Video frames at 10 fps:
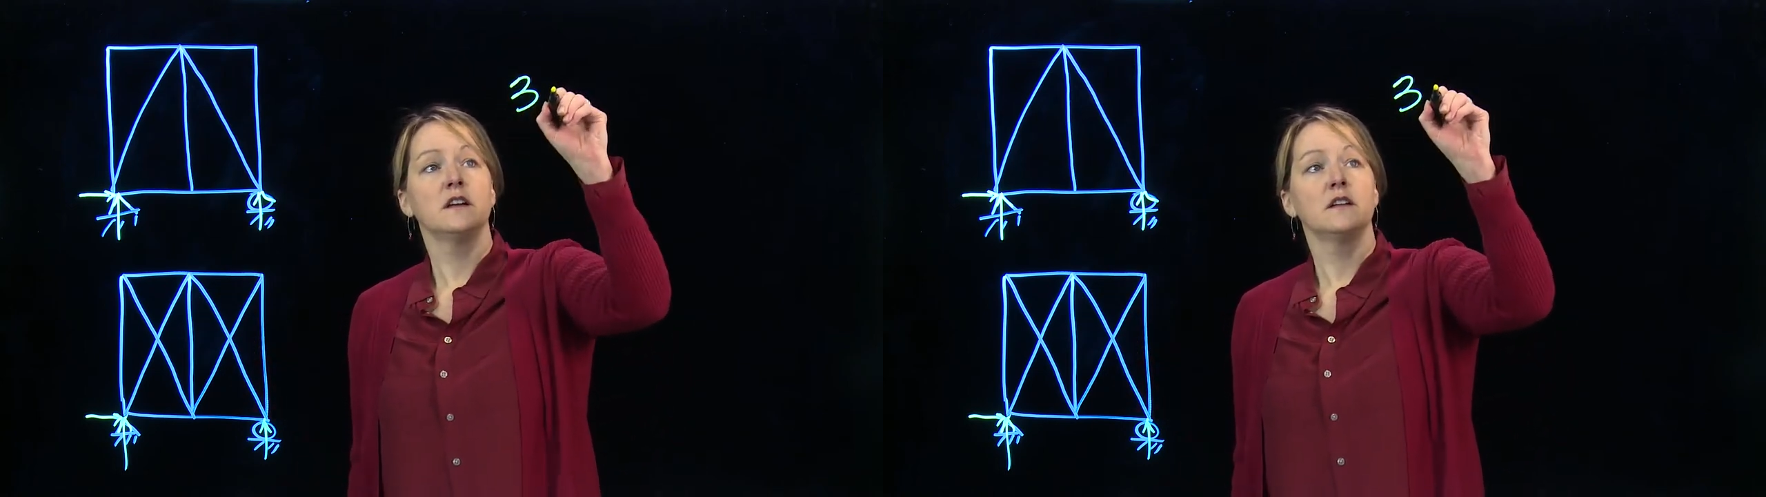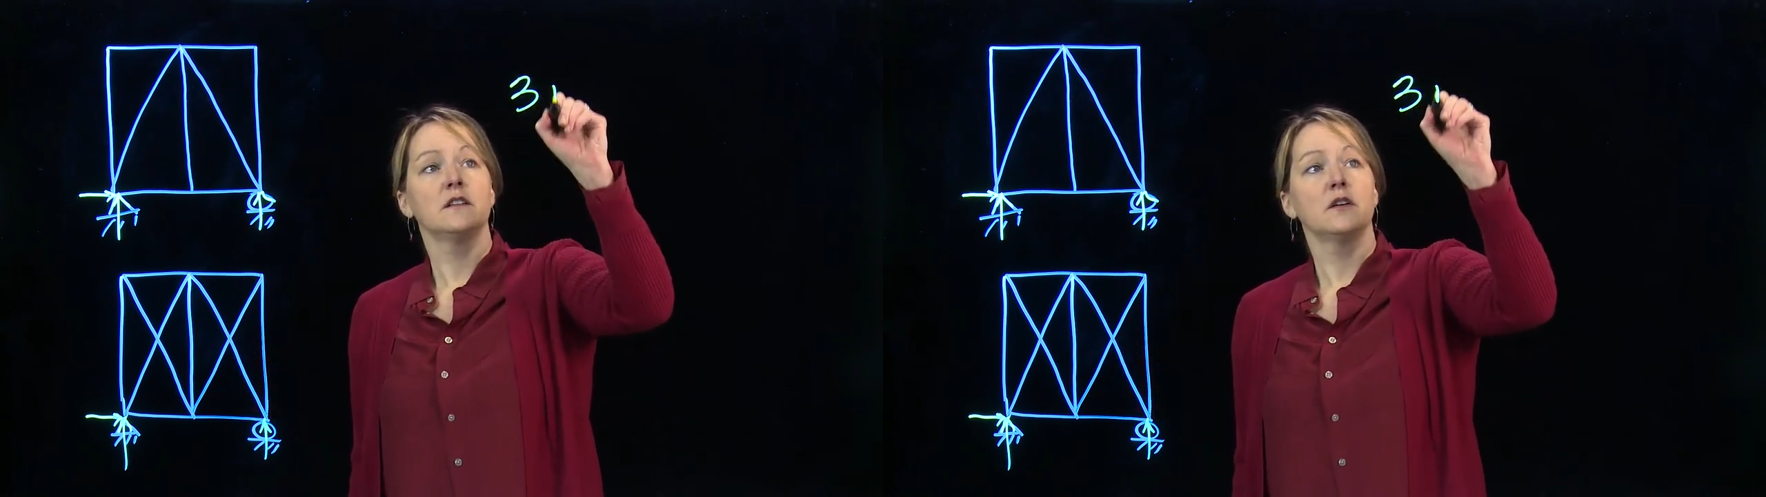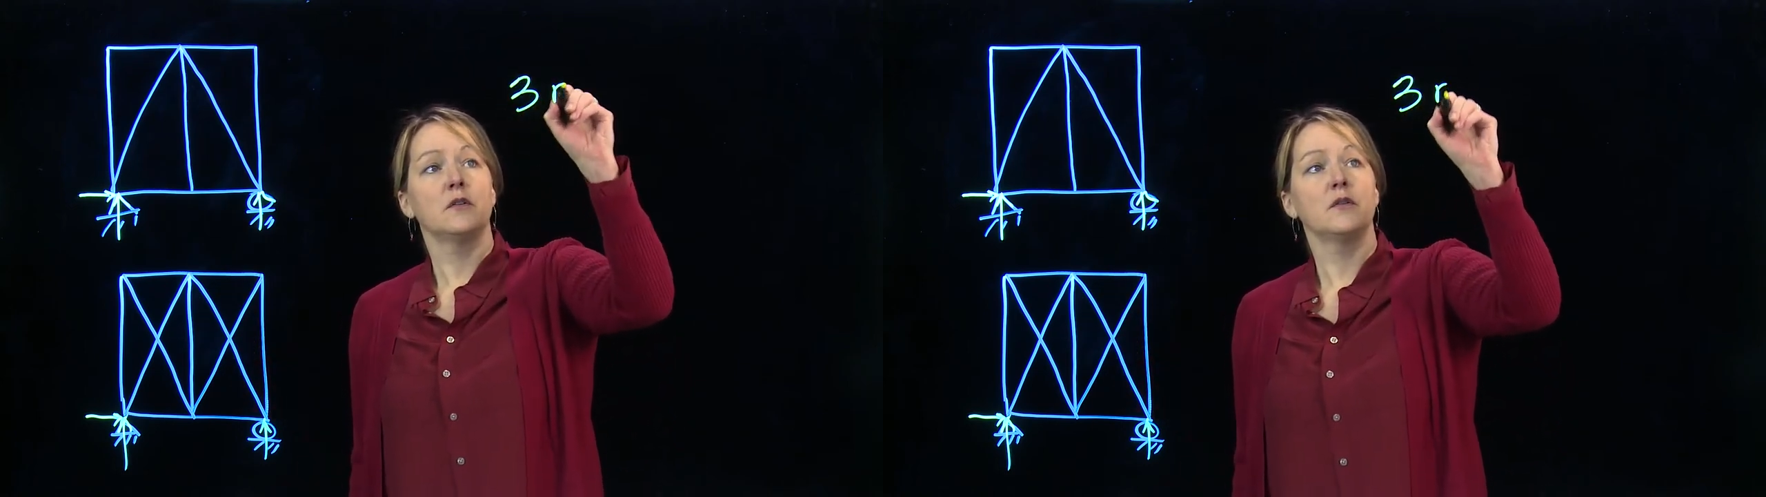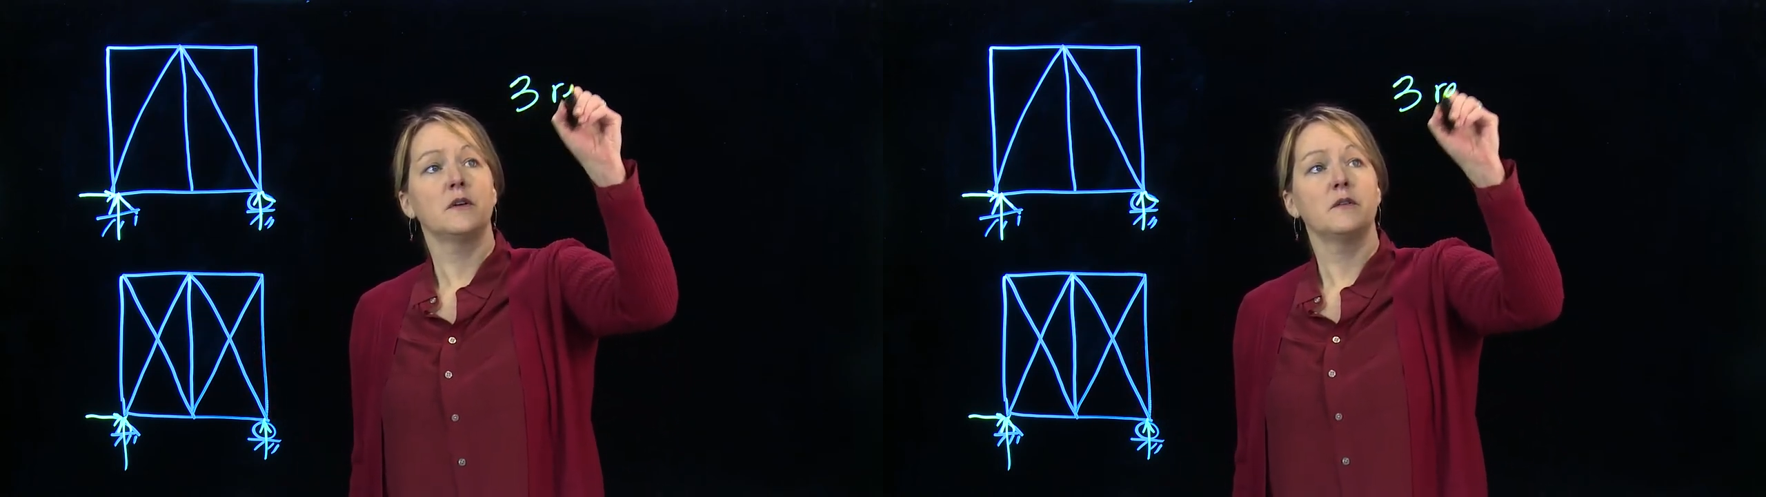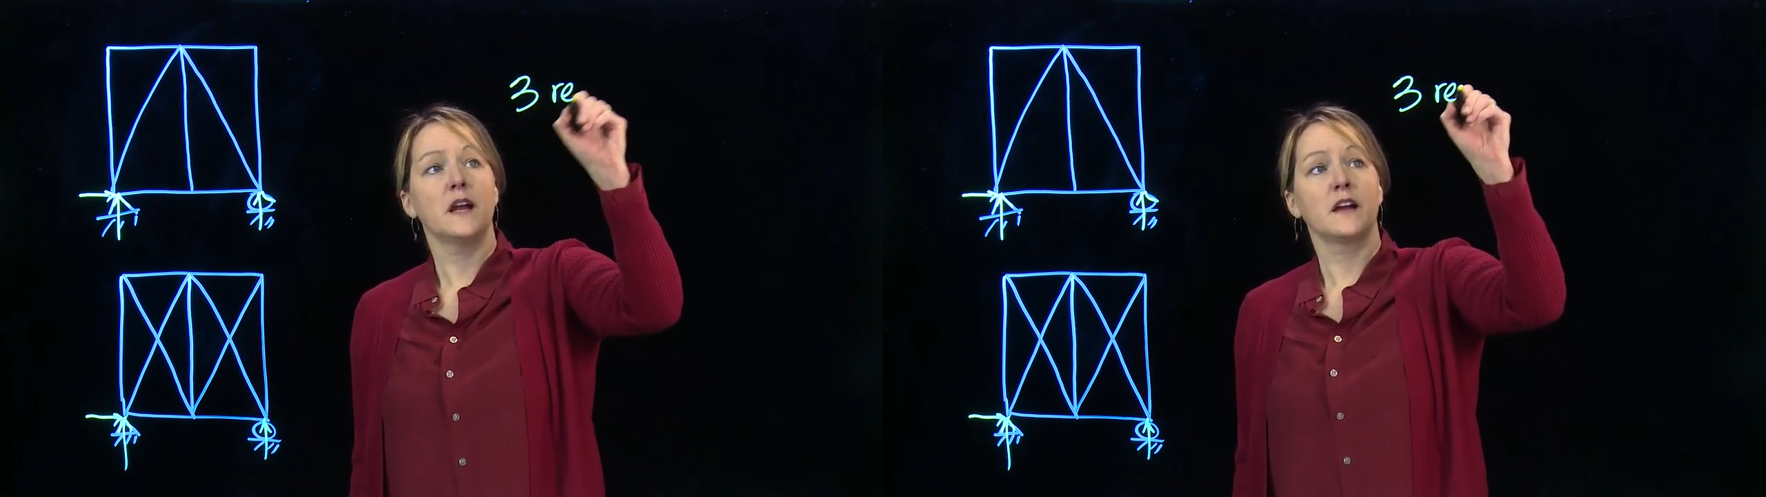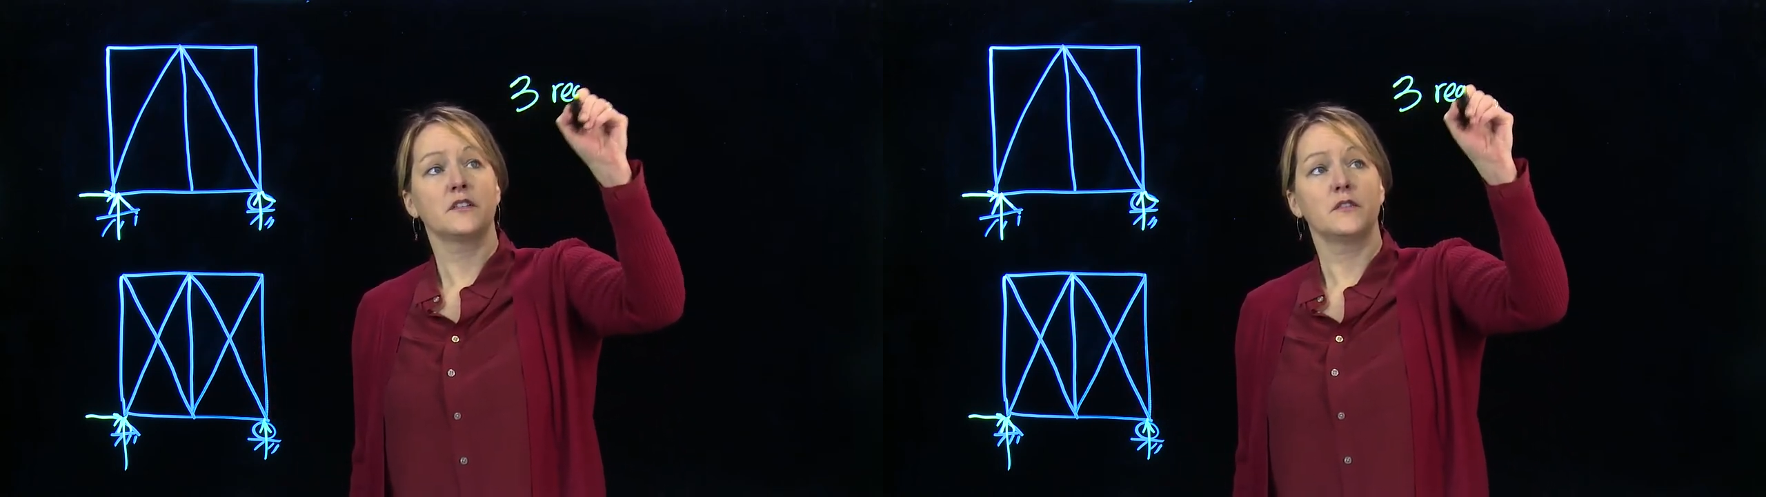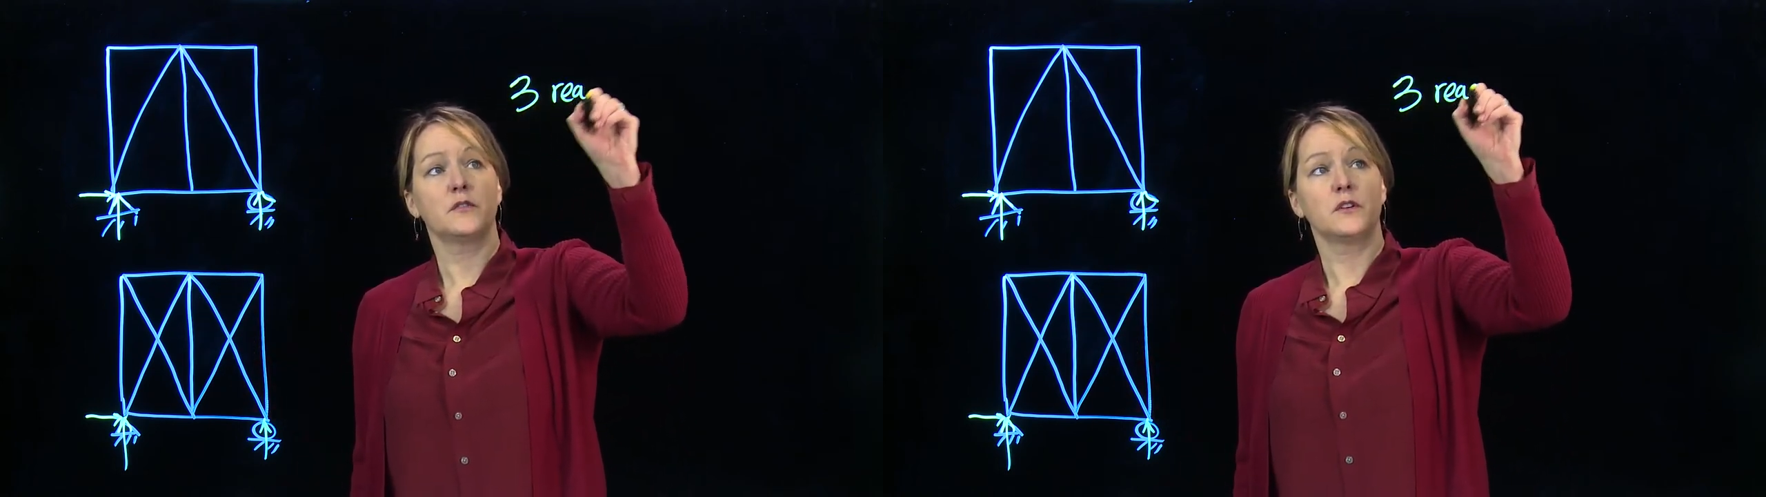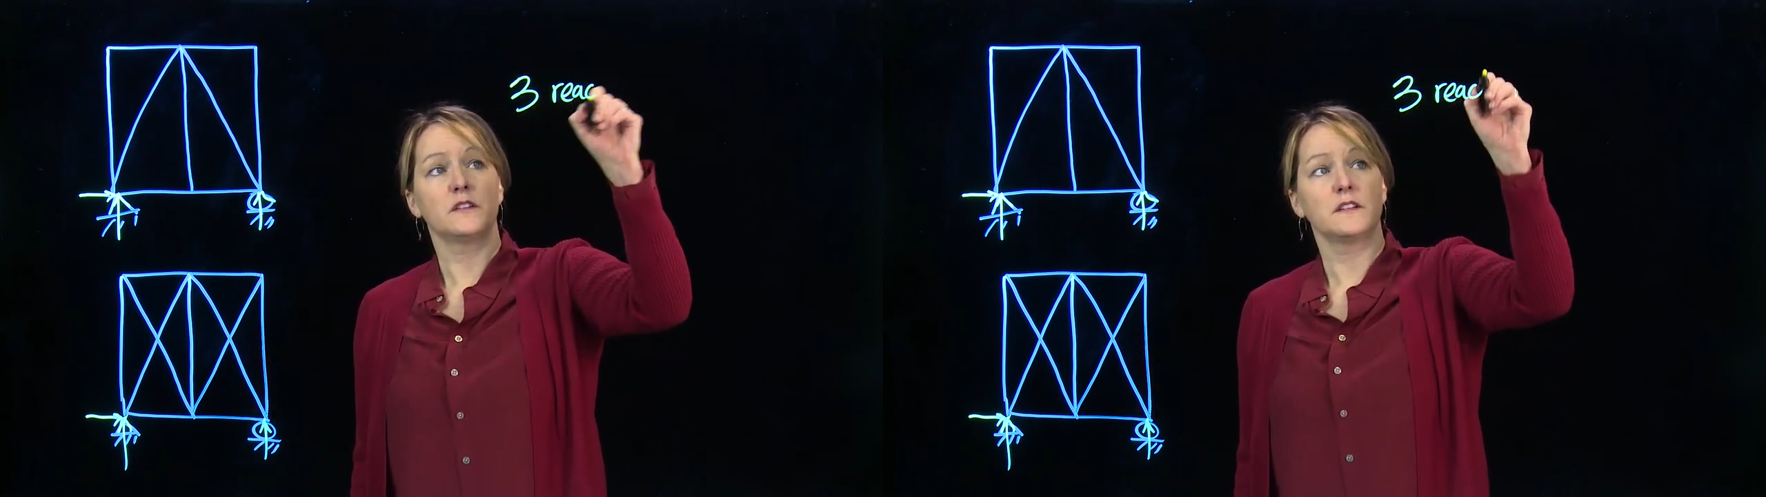so three reaction
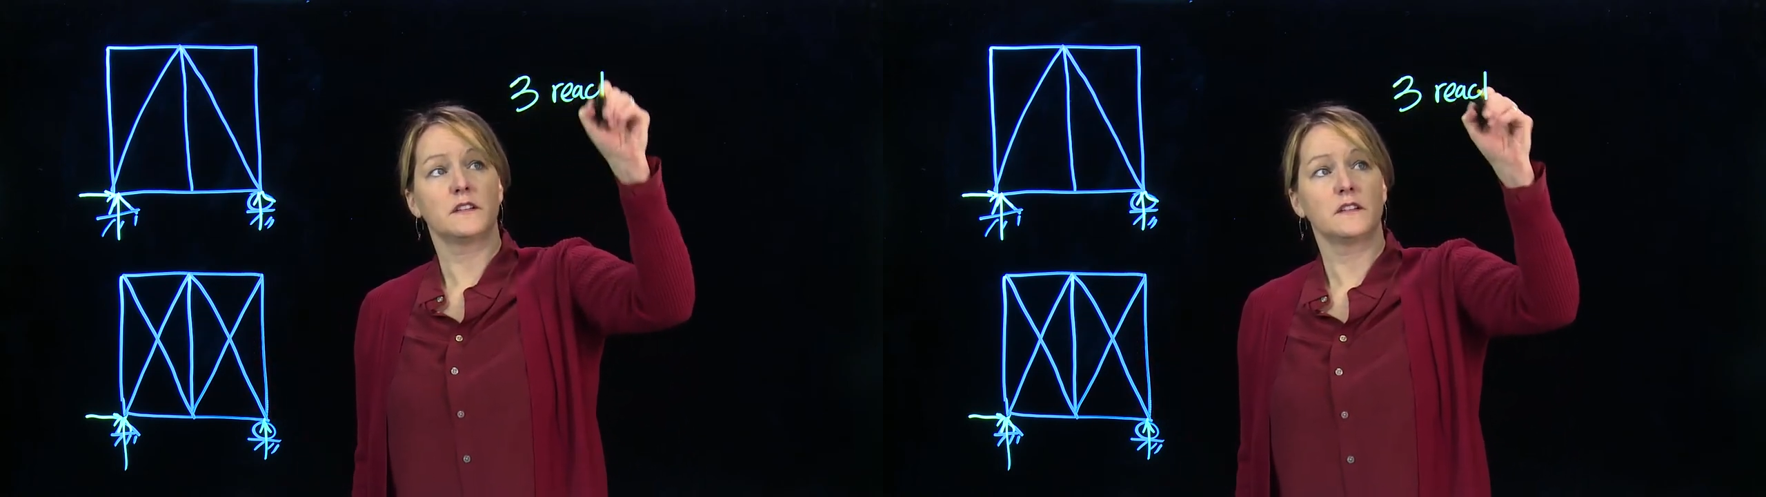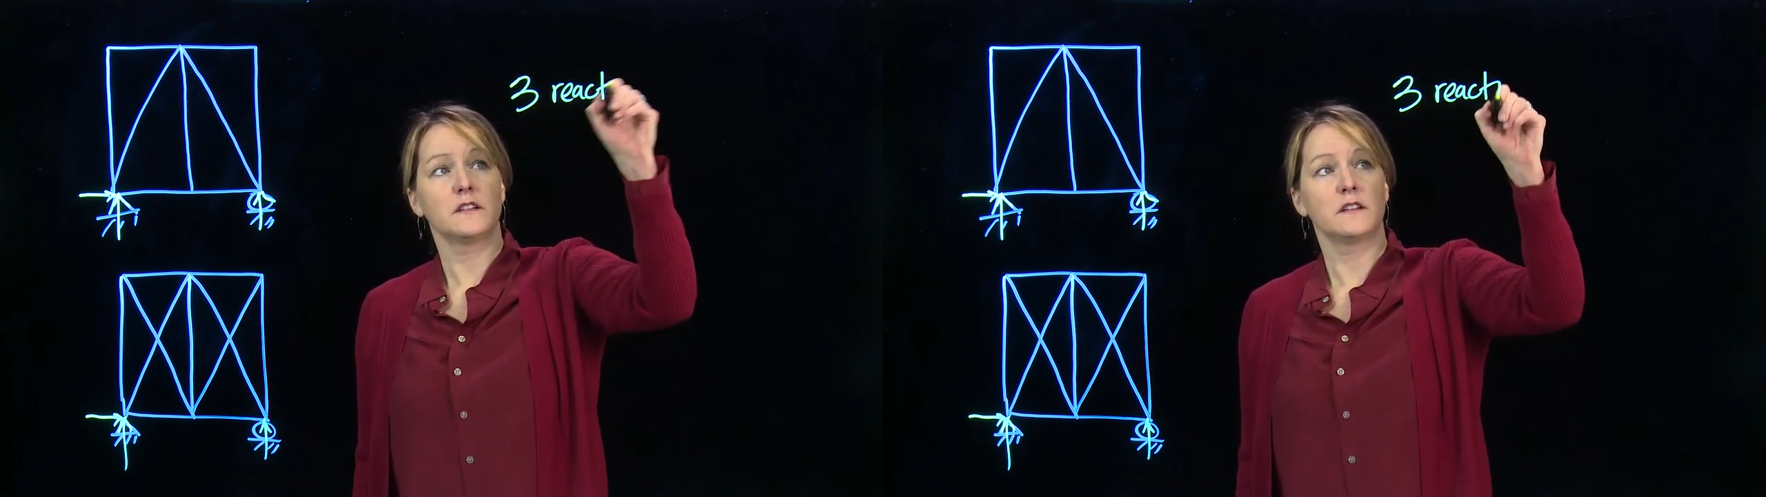forces,